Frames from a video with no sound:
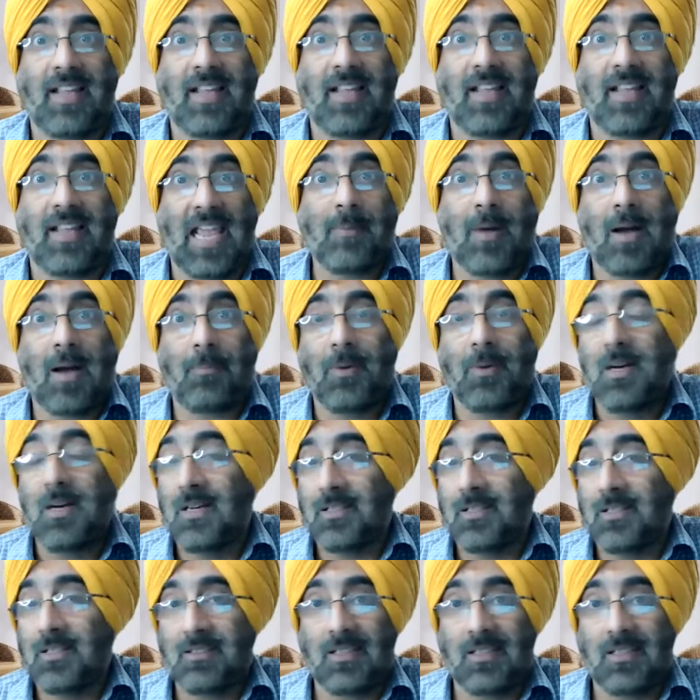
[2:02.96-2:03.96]
came up,
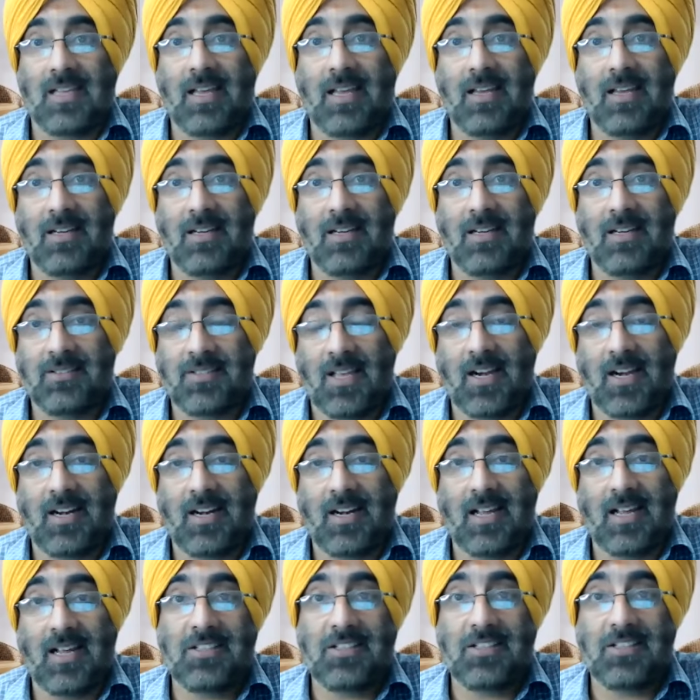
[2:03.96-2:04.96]
the
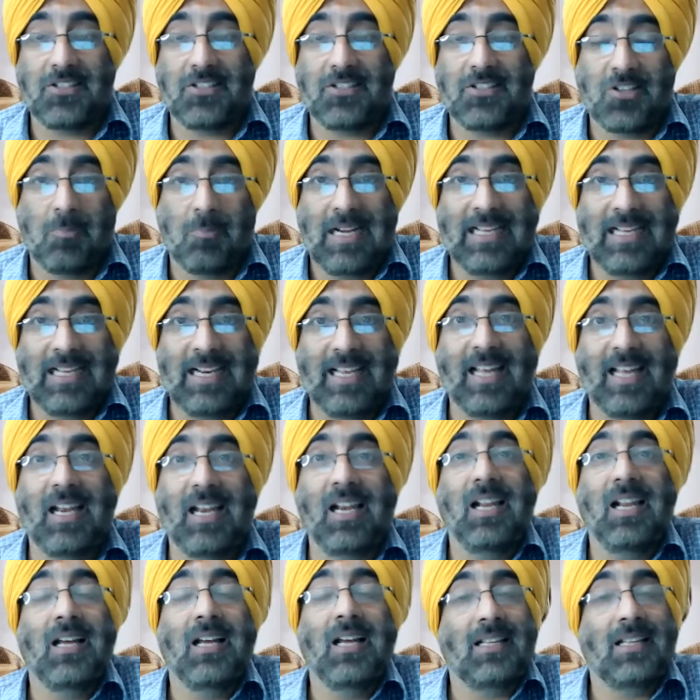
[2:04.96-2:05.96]
sanitization
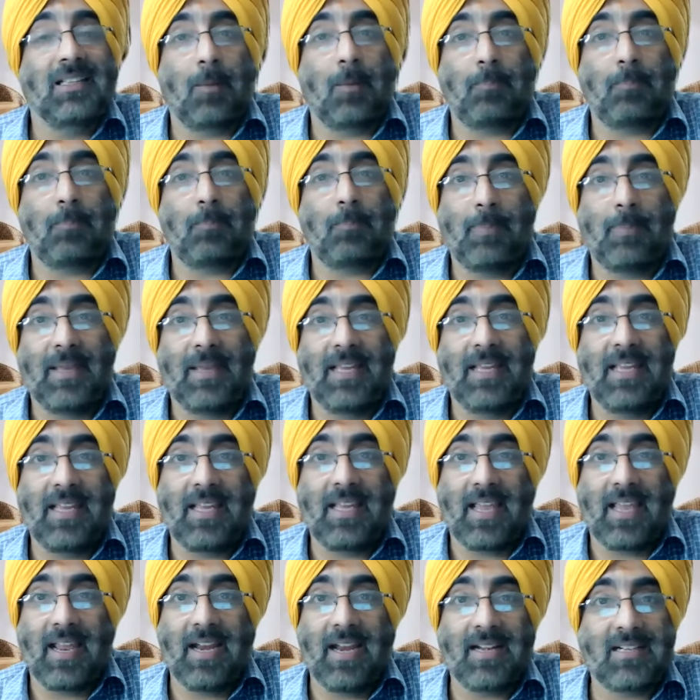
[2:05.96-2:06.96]
material, the PPE
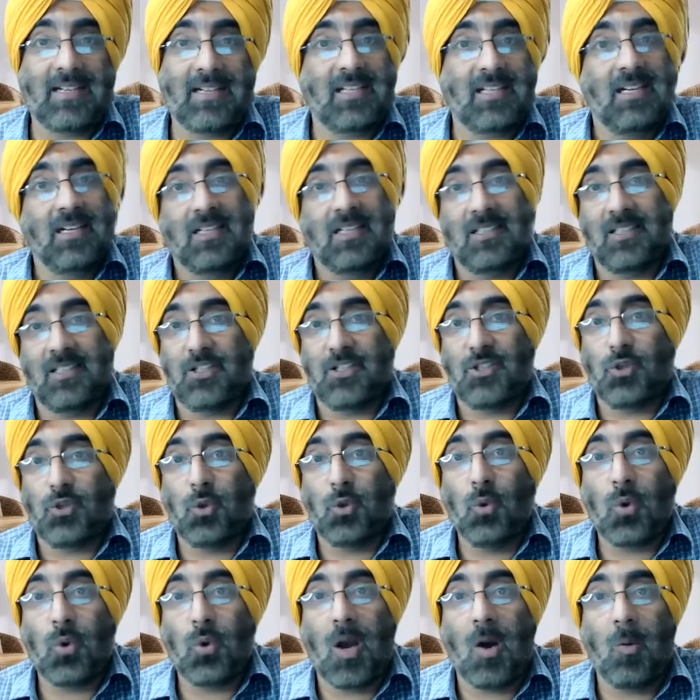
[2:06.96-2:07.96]
kits, the
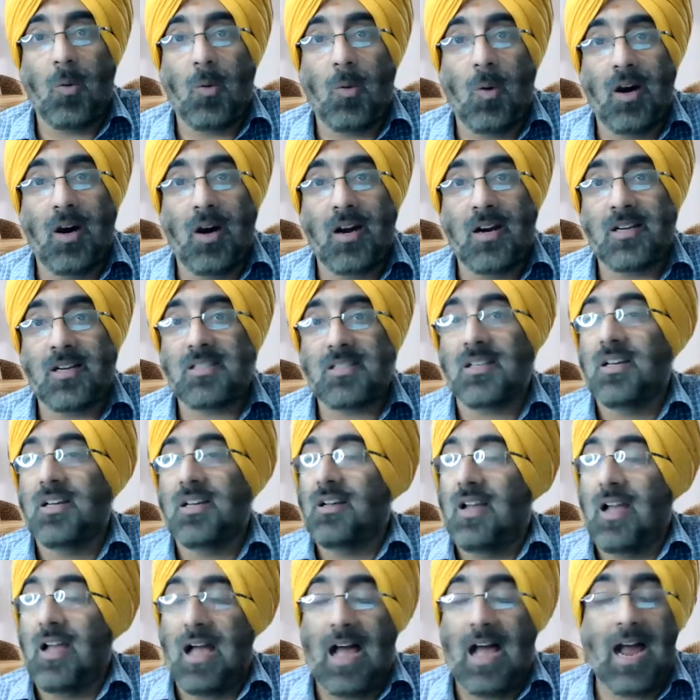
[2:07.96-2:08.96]
shoe covers,
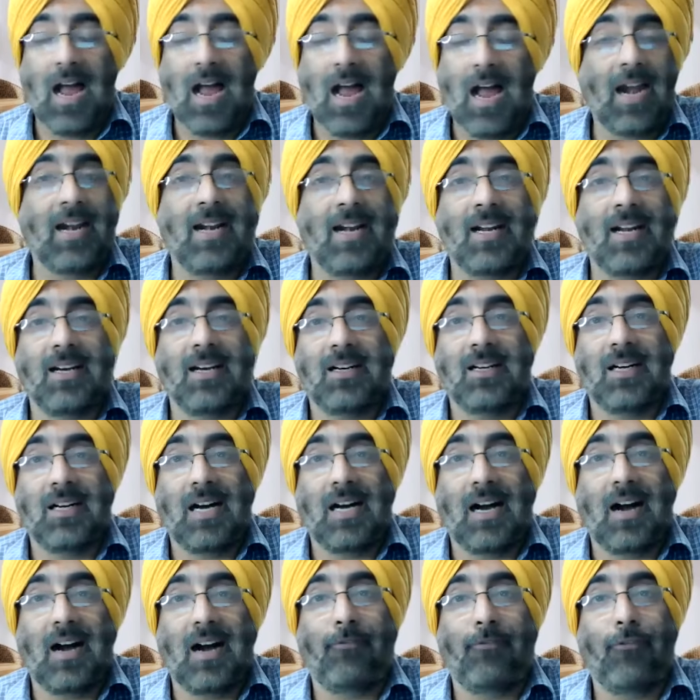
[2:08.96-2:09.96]
and
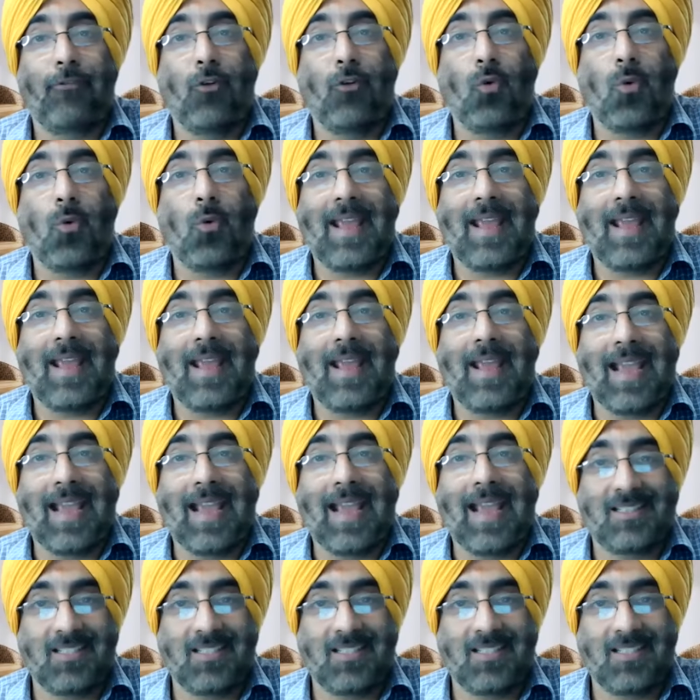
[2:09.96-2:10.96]
a few
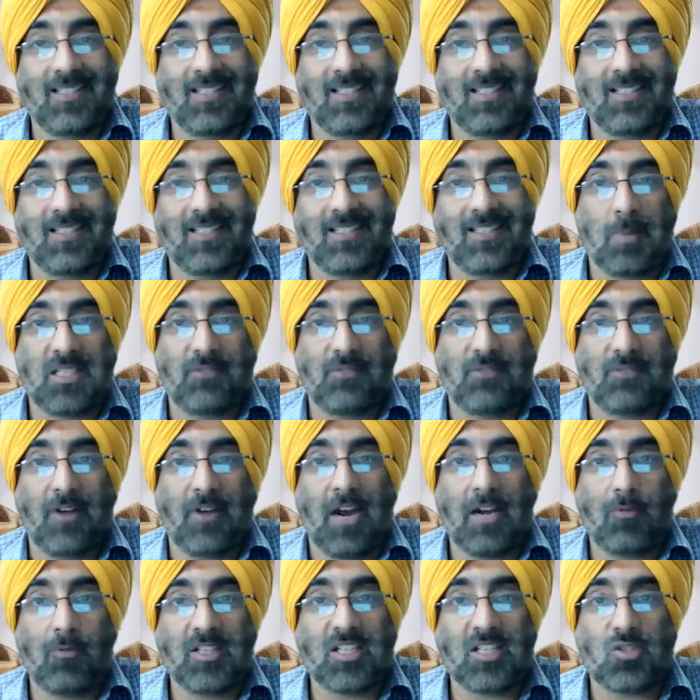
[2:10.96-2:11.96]
gadgets that were
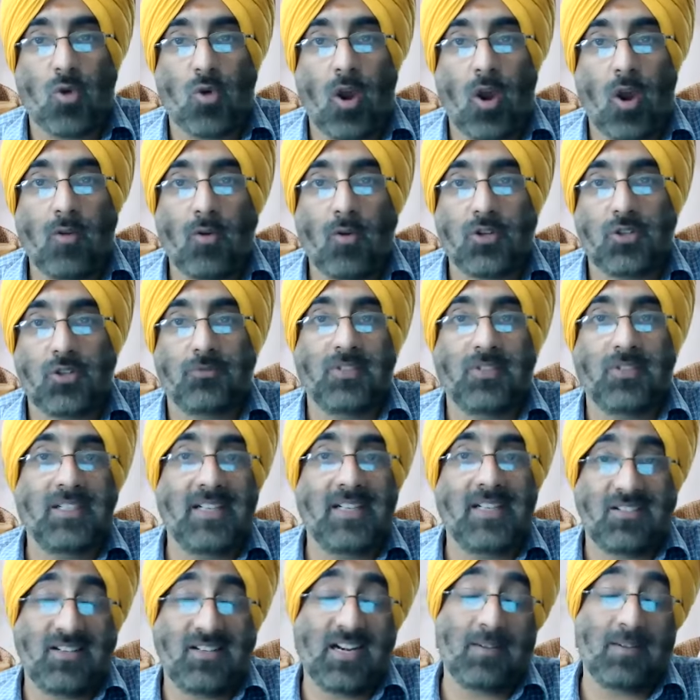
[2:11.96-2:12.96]
specified were the stalwarts of the
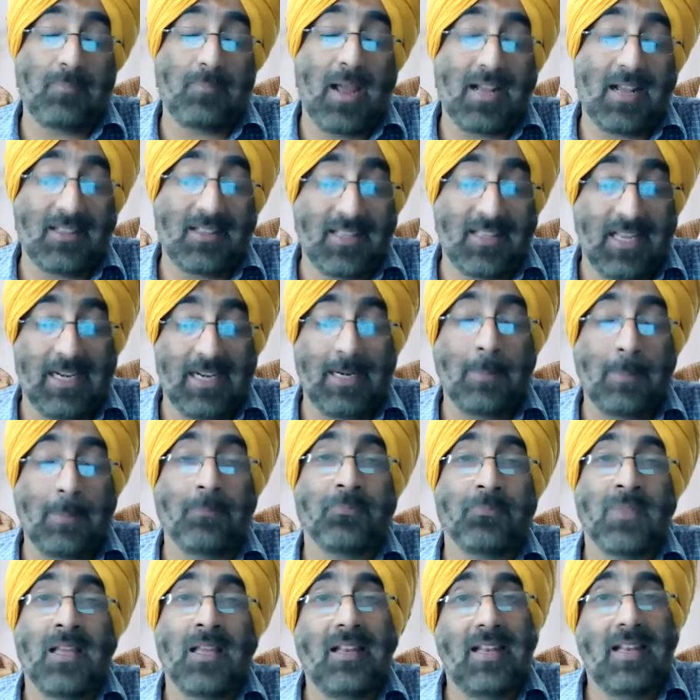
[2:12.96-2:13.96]
industry at back then,
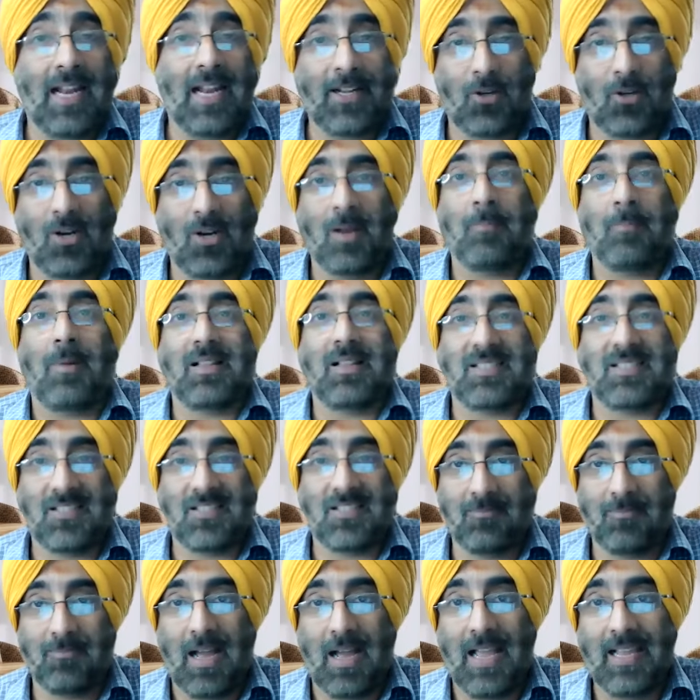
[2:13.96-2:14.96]
led to an
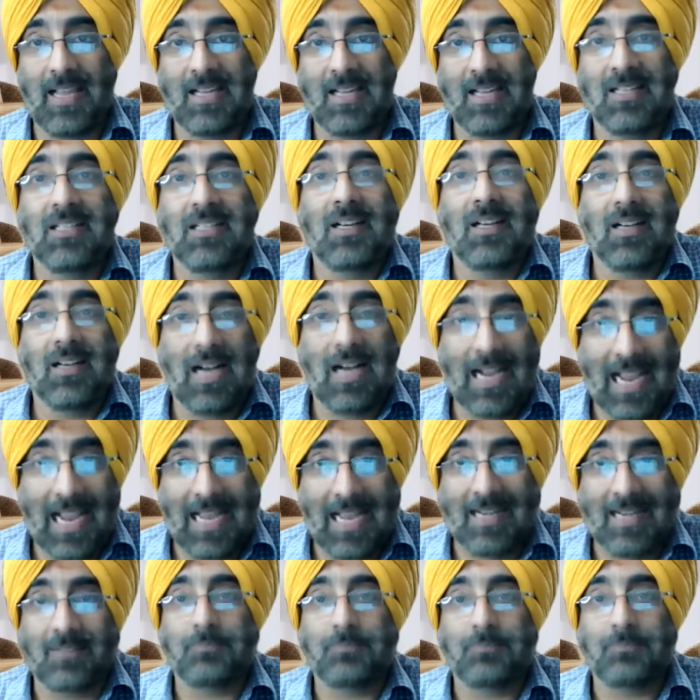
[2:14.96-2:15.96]
impulsive buying.
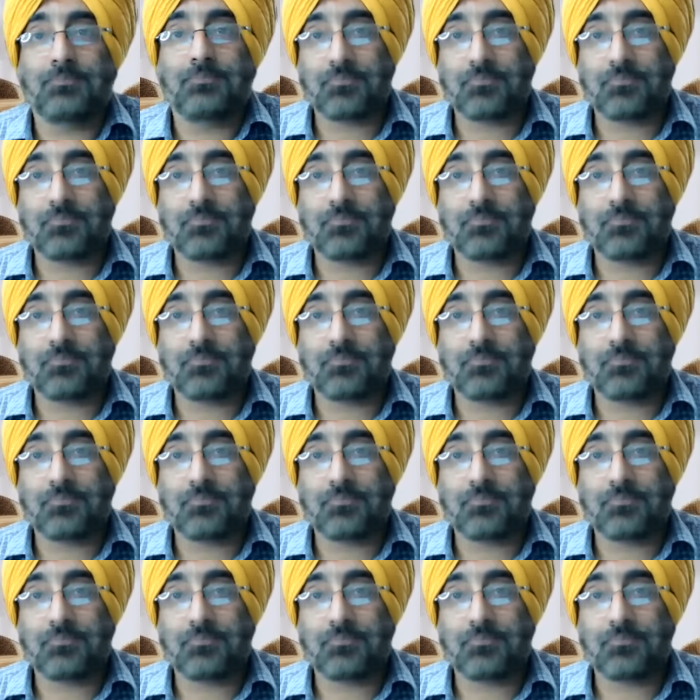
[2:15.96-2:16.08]
Again,